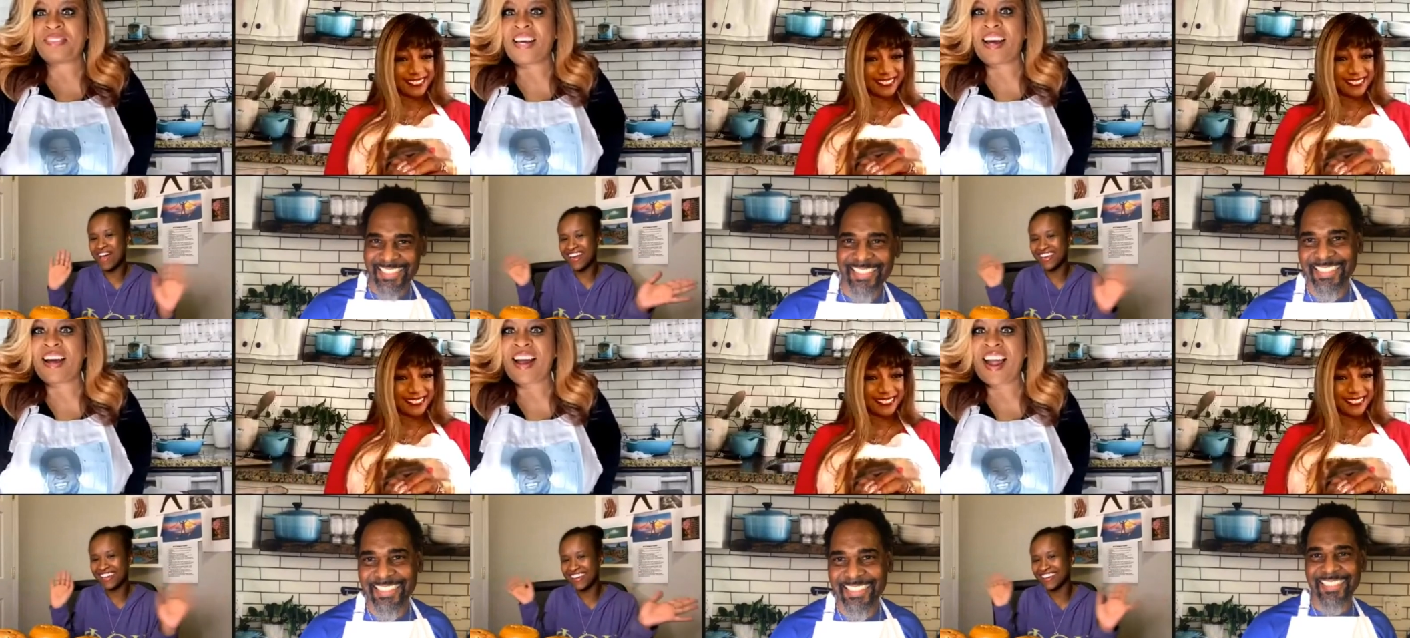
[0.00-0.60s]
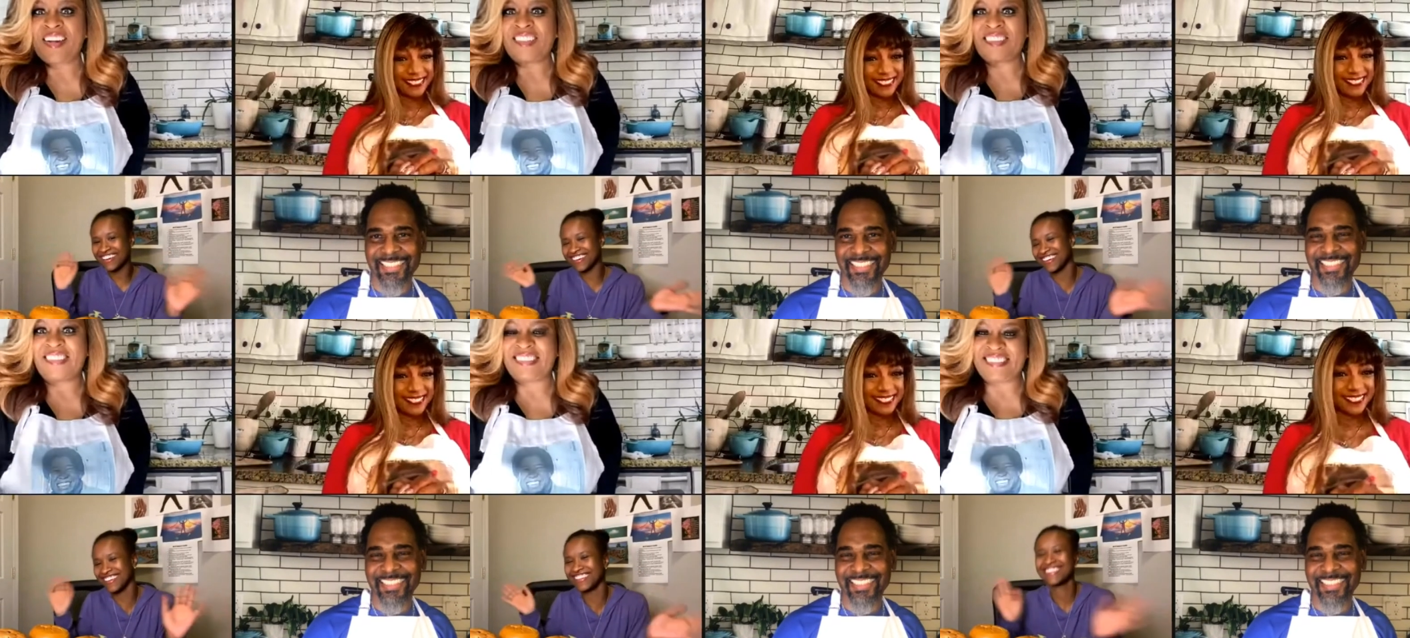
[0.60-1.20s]

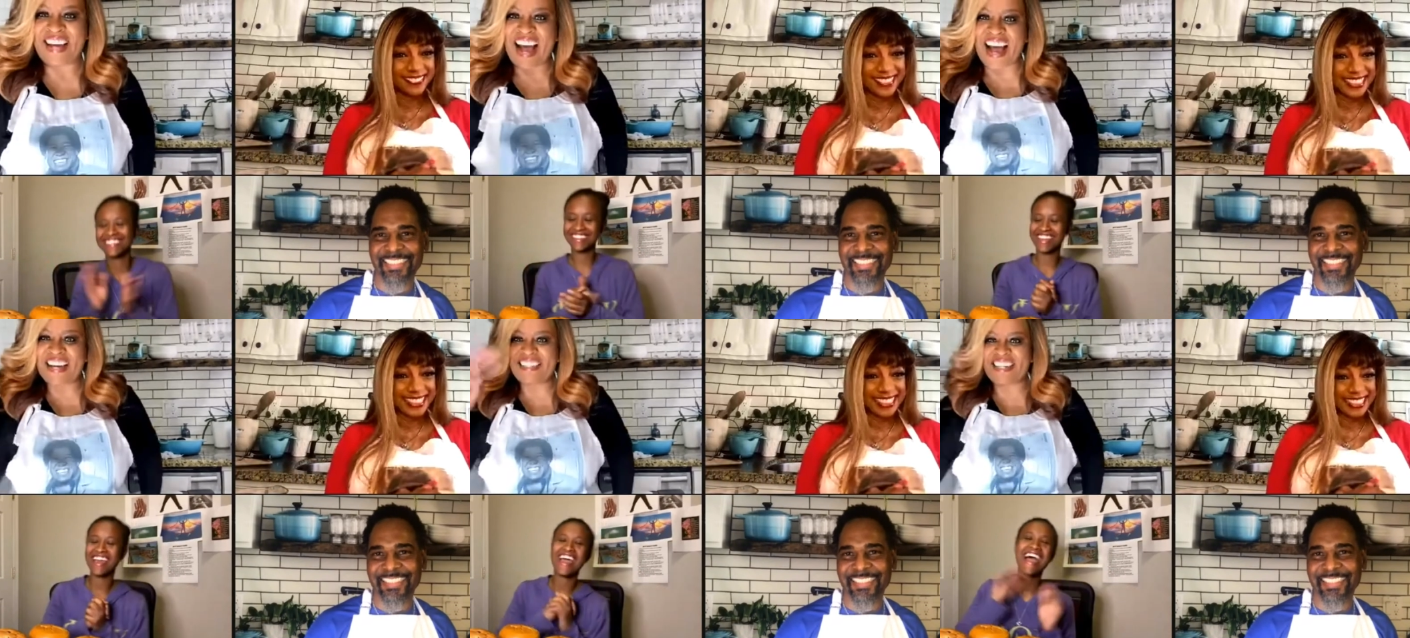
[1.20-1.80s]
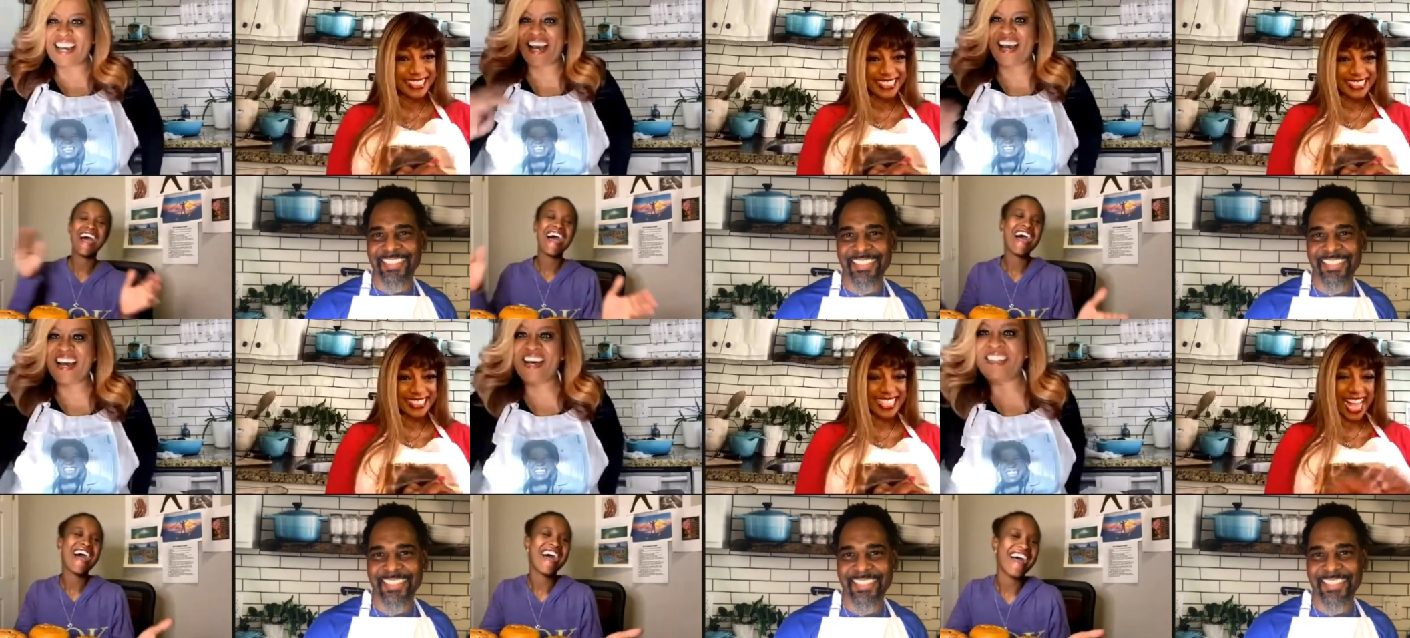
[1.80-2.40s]
Speaker 1: Hi
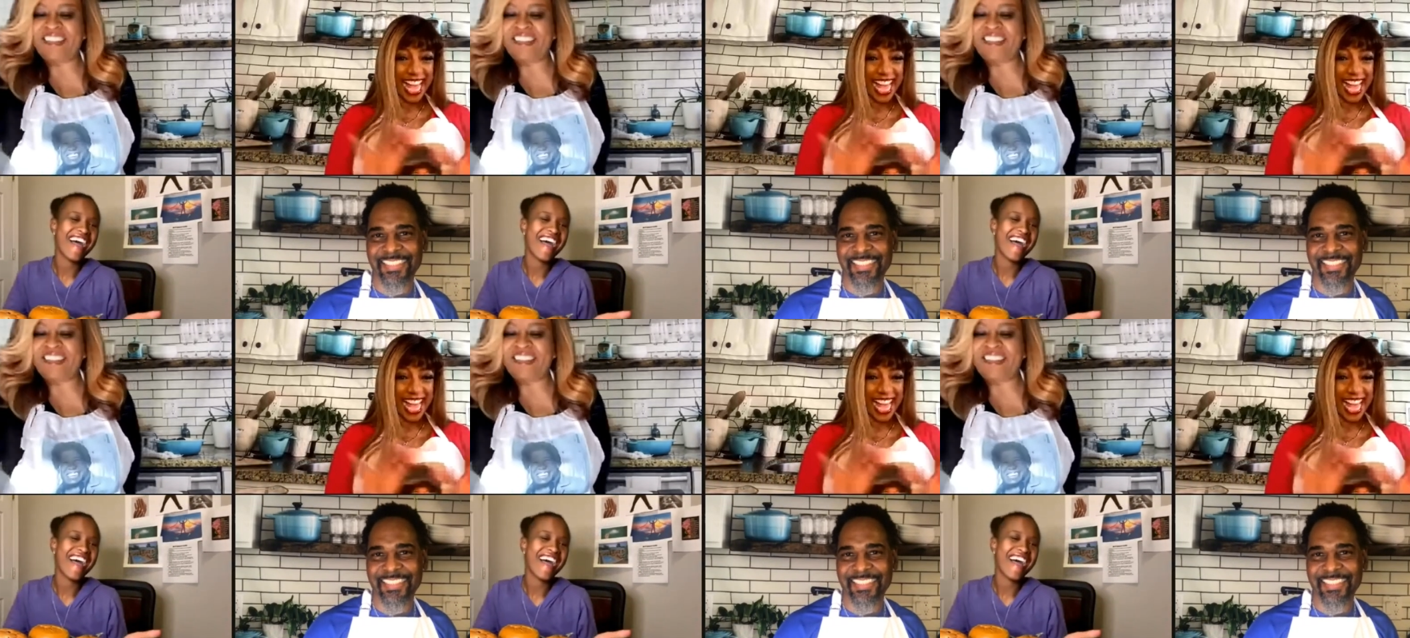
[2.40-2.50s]
Jayde.